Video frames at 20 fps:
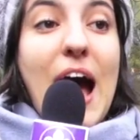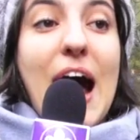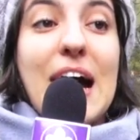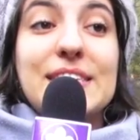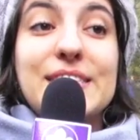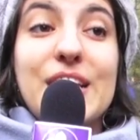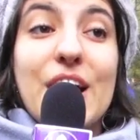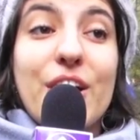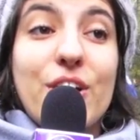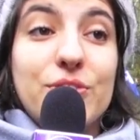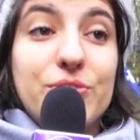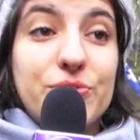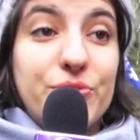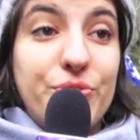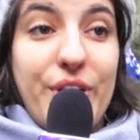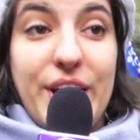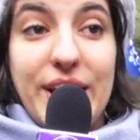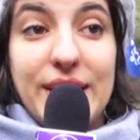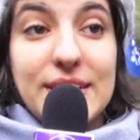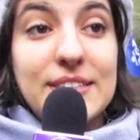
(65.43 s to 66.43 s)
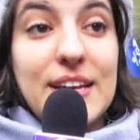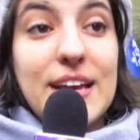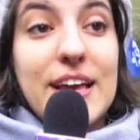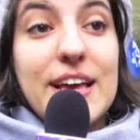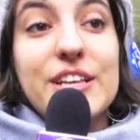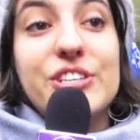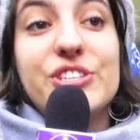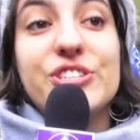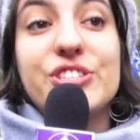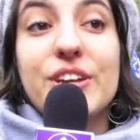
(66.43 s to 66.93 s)
A second trend
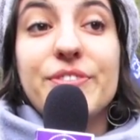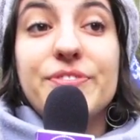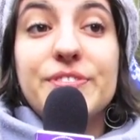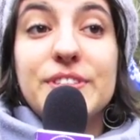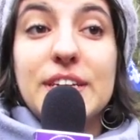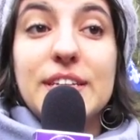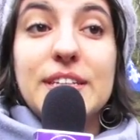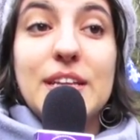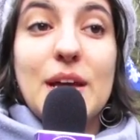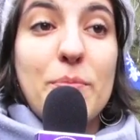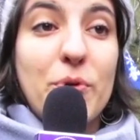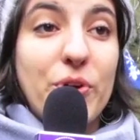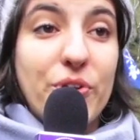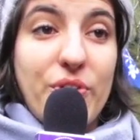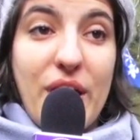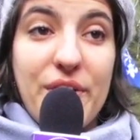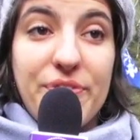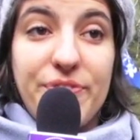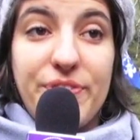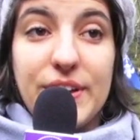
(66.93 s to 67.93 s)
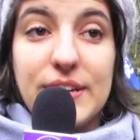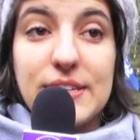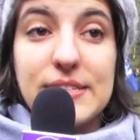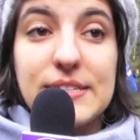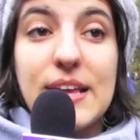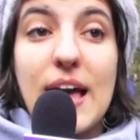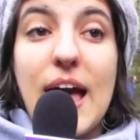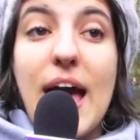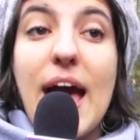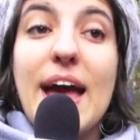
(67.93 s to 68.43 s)
is shifting
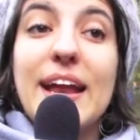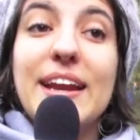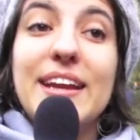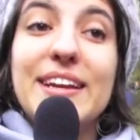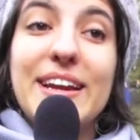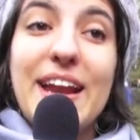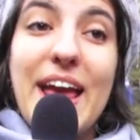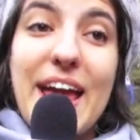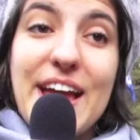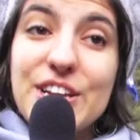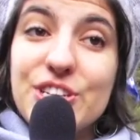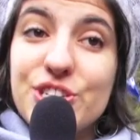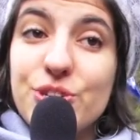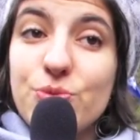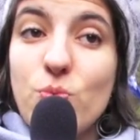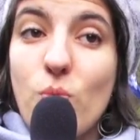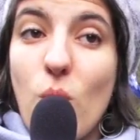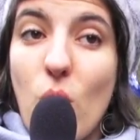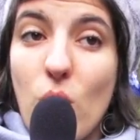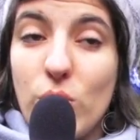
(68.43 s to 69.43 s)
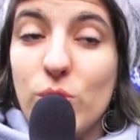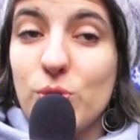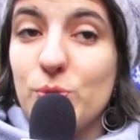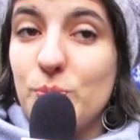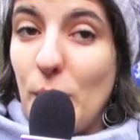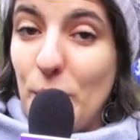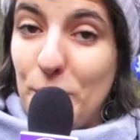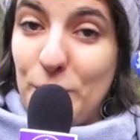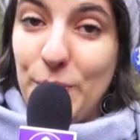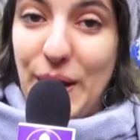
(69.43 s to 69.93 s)
demographics and an aging
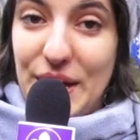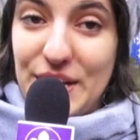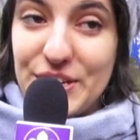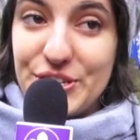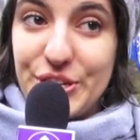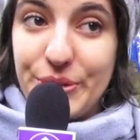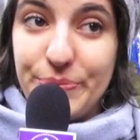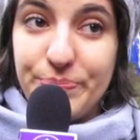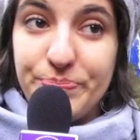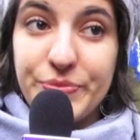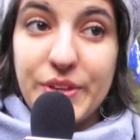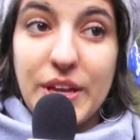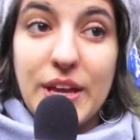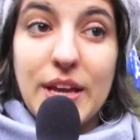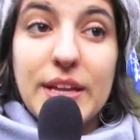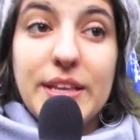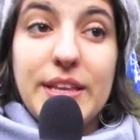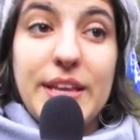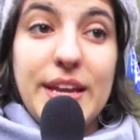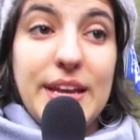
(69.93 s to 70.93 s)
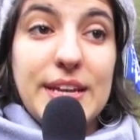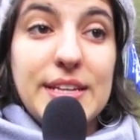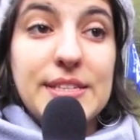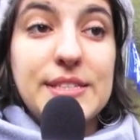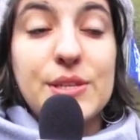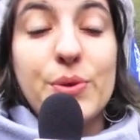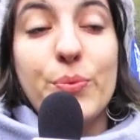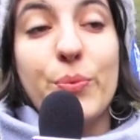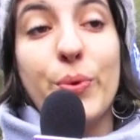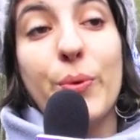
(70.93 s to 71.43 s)
world population.
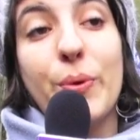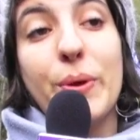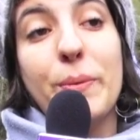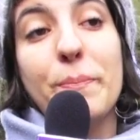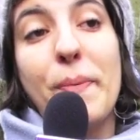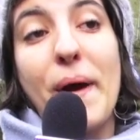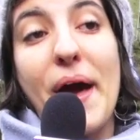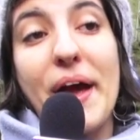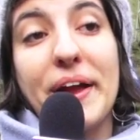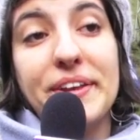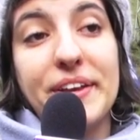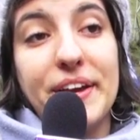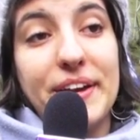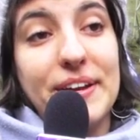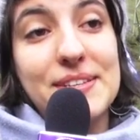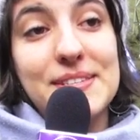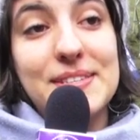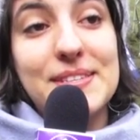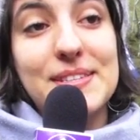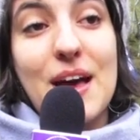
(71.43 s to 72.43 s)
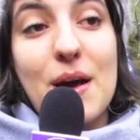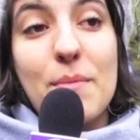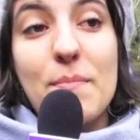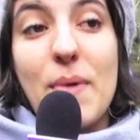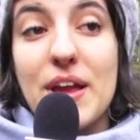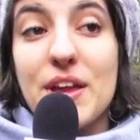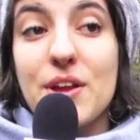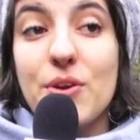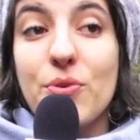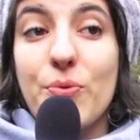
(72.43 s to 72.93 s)
This will impact us
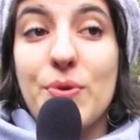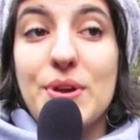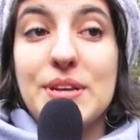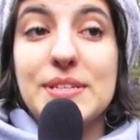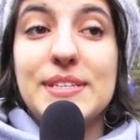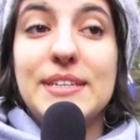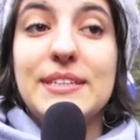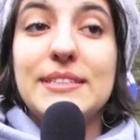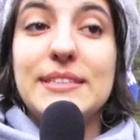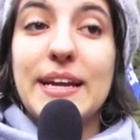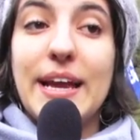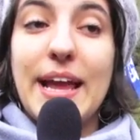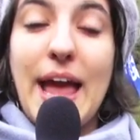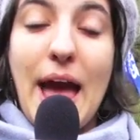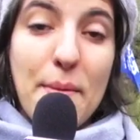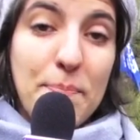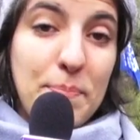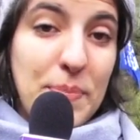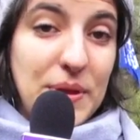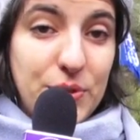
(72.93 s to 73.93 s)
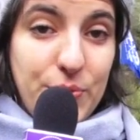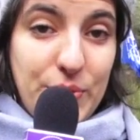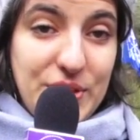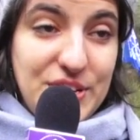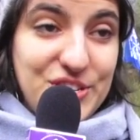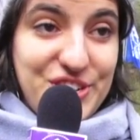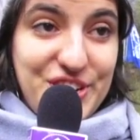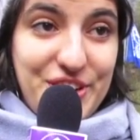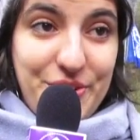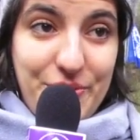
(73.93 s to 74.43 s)
by increasing the gap
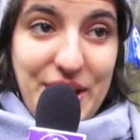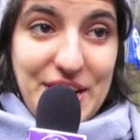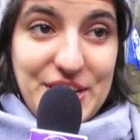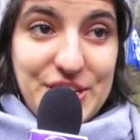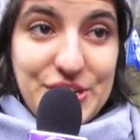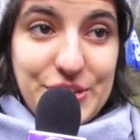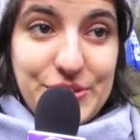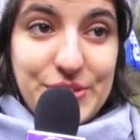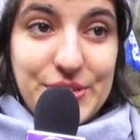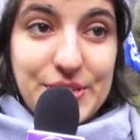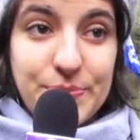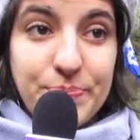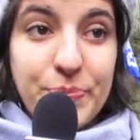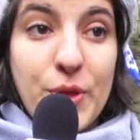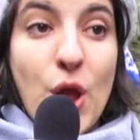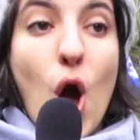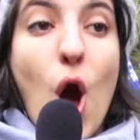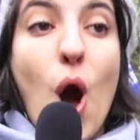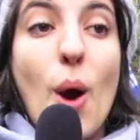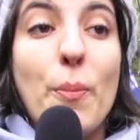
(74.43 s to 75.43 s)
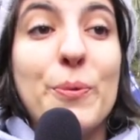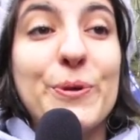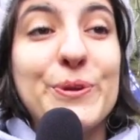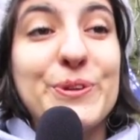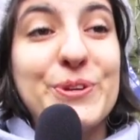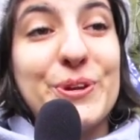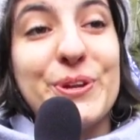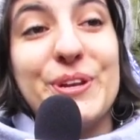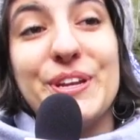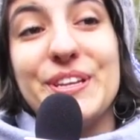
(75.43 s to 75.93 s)
between generations,
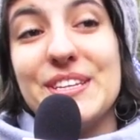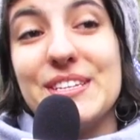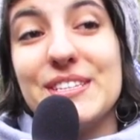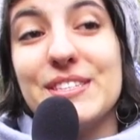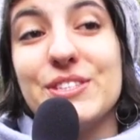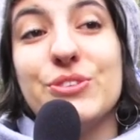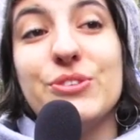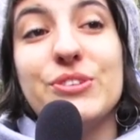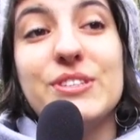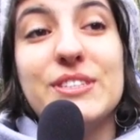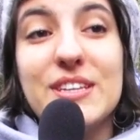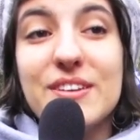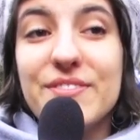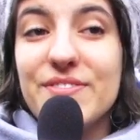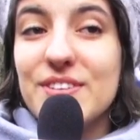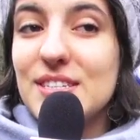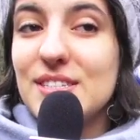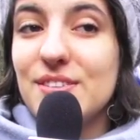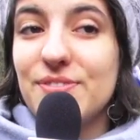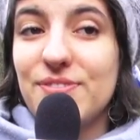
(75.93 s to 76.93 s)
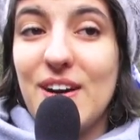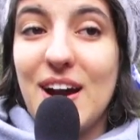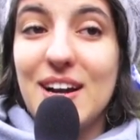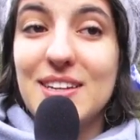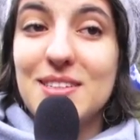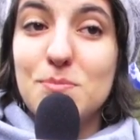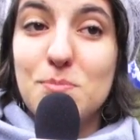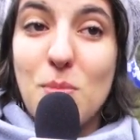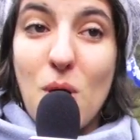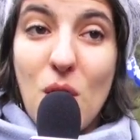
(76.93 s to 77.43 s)
opportunities to
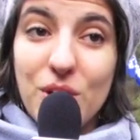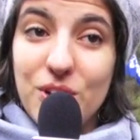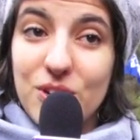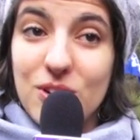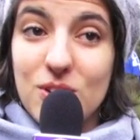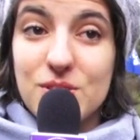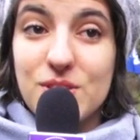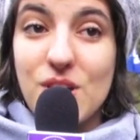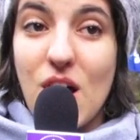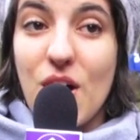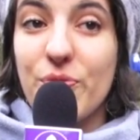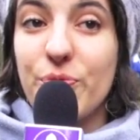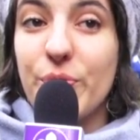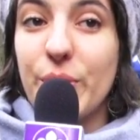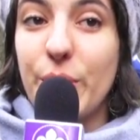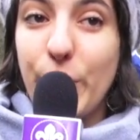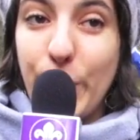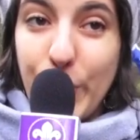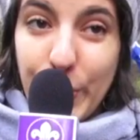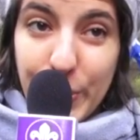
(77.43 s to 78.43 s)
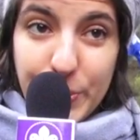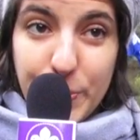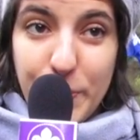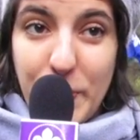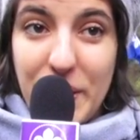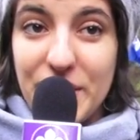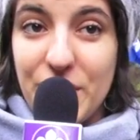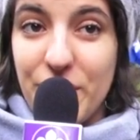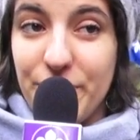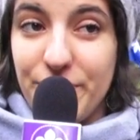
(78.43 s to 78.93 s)
diversify the models of
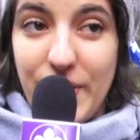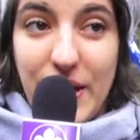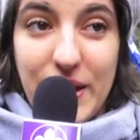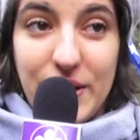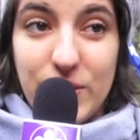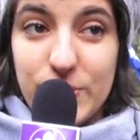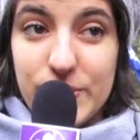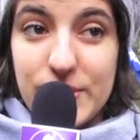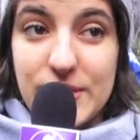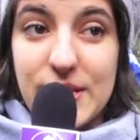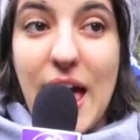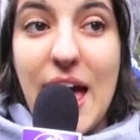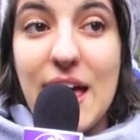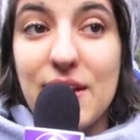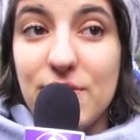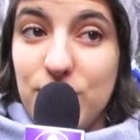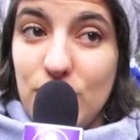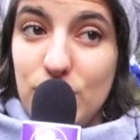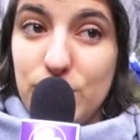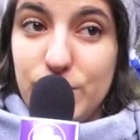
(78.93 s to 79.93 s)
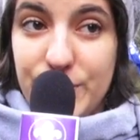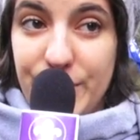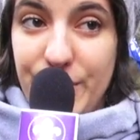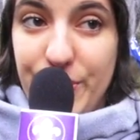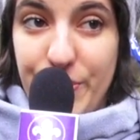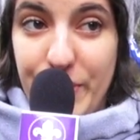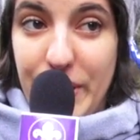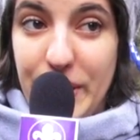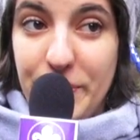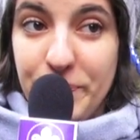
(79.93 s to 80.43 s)
recruitment of adults and
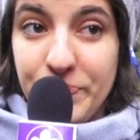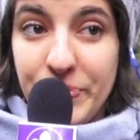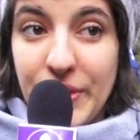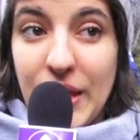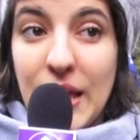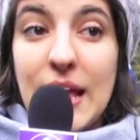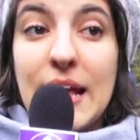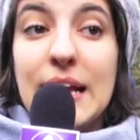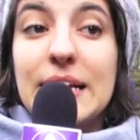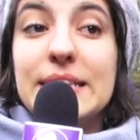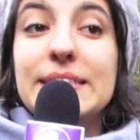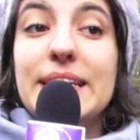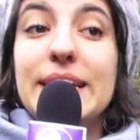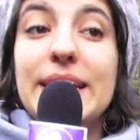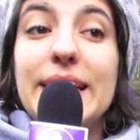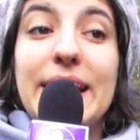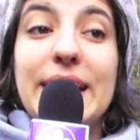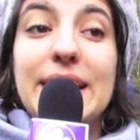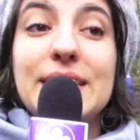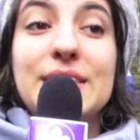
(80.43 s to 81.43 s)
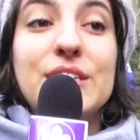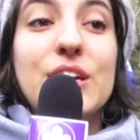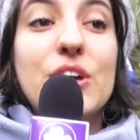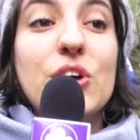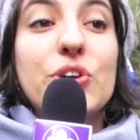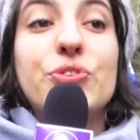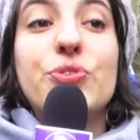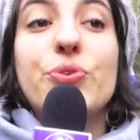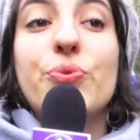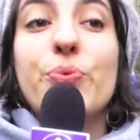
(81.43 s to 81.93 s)
volunteering, the need
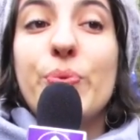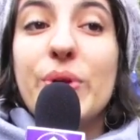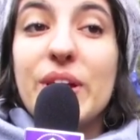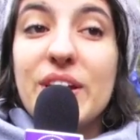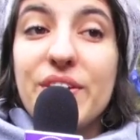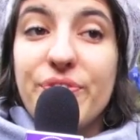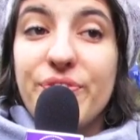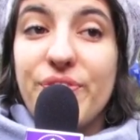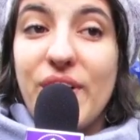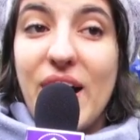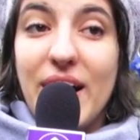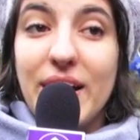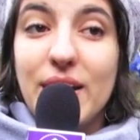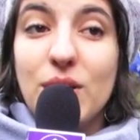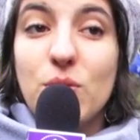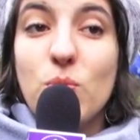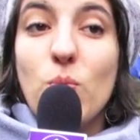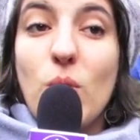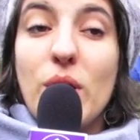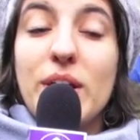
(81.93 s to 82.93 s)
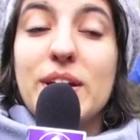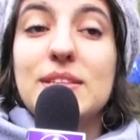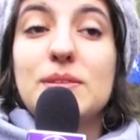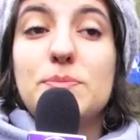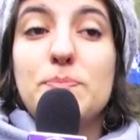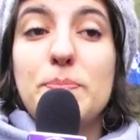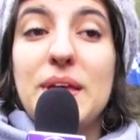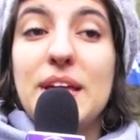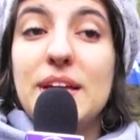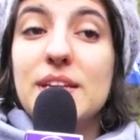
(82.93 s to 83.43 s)
to redefine what it
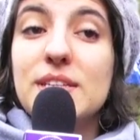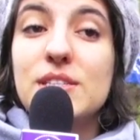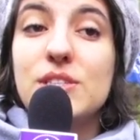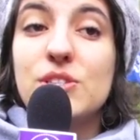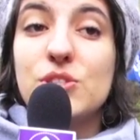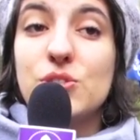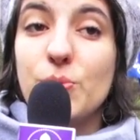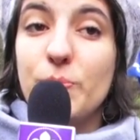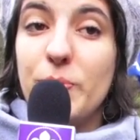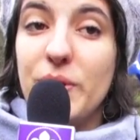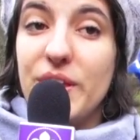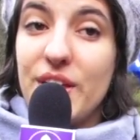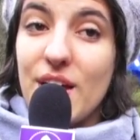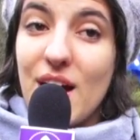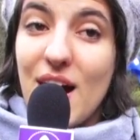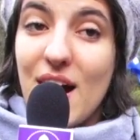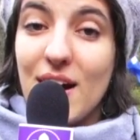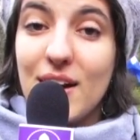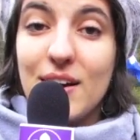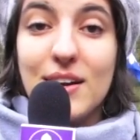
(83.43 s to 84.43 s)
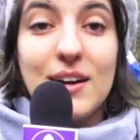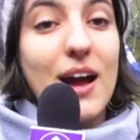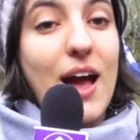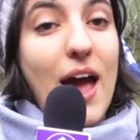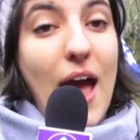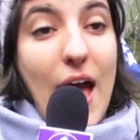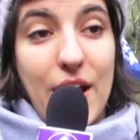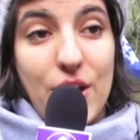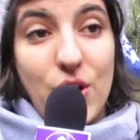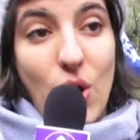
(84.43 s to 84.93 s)
means to be young
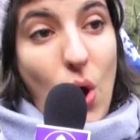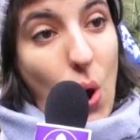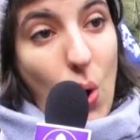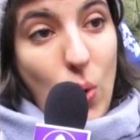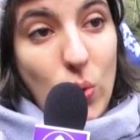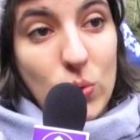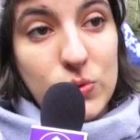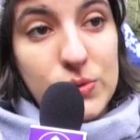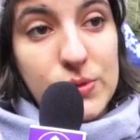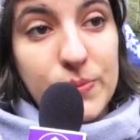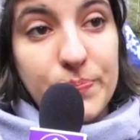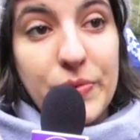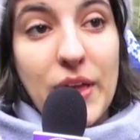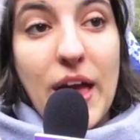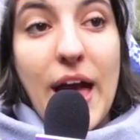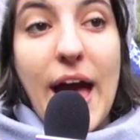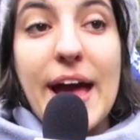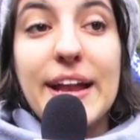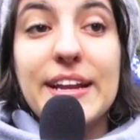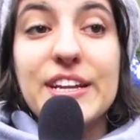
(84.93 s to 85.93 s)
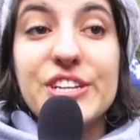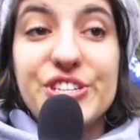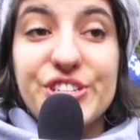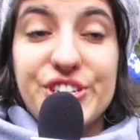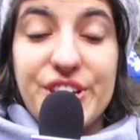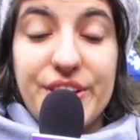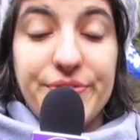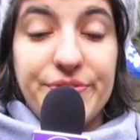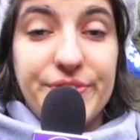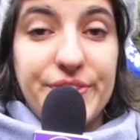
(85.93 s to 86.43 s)
and old, and a
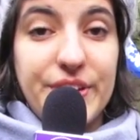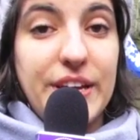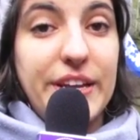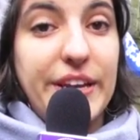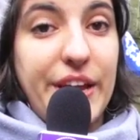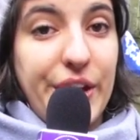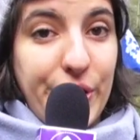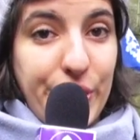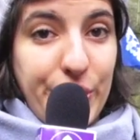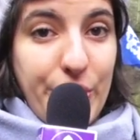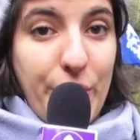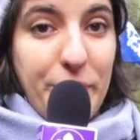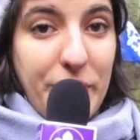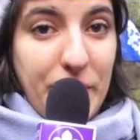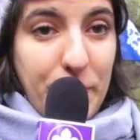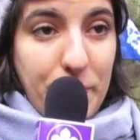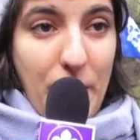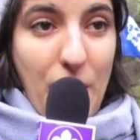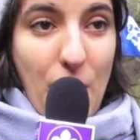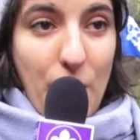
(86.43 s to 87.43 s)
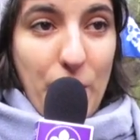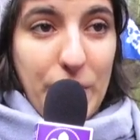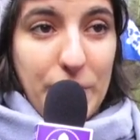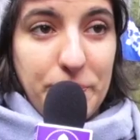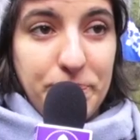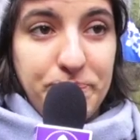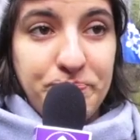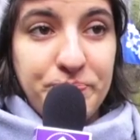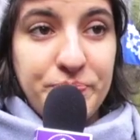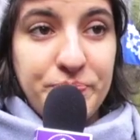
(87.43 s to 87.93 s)
shift in economic power.